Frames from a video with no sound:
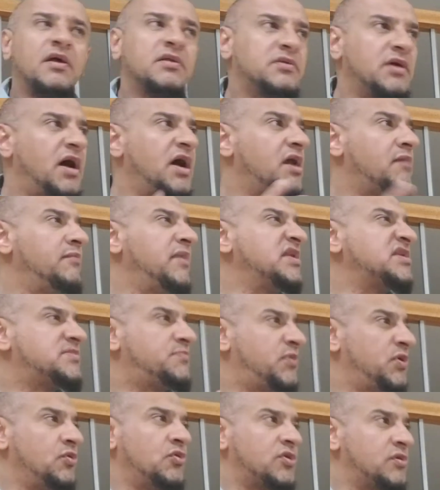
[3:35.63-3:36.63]
Tahir means
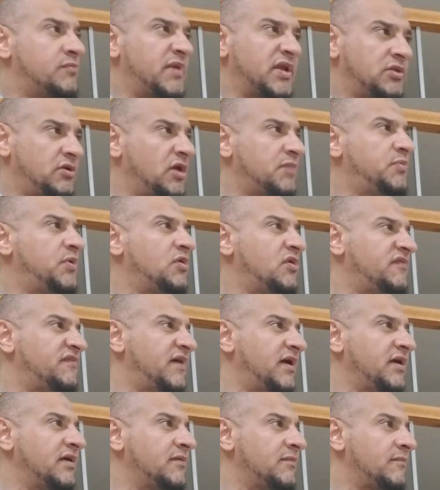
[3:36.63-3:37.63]
pure but not
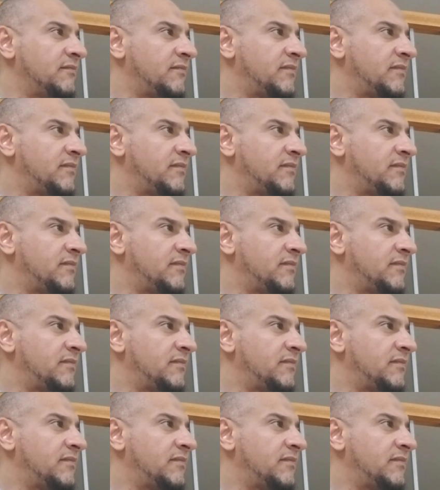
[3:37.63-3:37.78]
purifying.